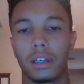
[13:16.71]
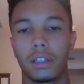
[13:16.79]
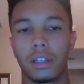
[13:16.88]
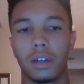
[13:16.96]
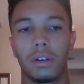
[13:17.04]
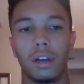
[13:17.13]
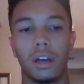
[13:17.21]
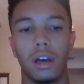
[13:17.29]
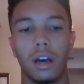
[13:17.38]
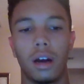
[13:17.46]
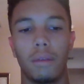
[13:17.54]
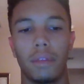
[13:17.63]
So
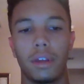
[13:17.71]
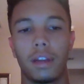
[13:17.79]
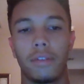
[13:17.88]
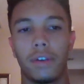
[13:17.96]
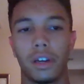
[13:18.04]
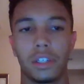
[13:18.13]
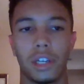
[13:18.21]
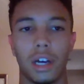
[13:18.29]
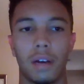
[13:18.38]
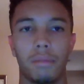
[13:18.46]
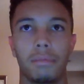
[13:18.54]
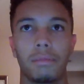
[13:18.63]
they did a very good
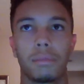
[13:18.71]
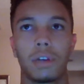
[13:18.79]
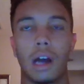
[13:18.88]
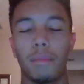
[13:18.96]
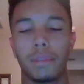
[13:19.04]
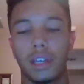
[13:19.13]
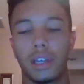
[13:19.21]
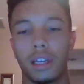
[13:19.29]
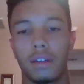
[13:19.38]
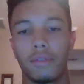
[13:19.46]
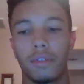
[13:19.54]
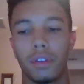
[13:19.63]
job
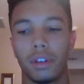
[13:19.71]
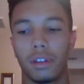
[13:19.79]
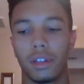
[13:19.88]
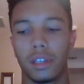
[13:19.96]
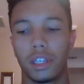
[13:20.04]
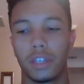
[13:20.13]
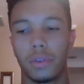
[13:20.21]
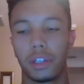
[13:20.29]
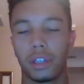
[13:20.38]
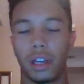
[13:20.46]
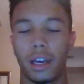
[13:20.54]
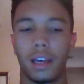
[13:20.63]
compensating for the, the
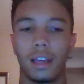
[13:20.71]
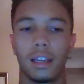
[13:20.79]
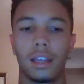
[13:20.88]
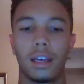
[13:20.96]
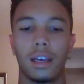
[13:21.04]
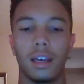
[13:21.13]
situation at hand